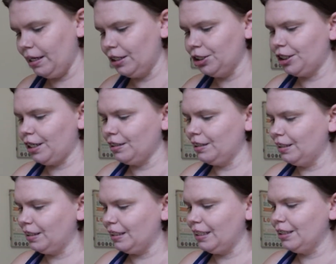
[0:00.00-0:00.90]
As you guys can
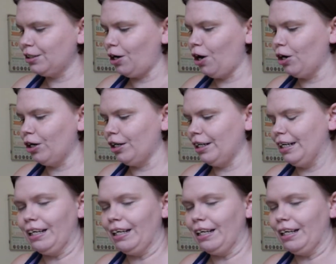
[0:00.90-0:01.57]
see, it's already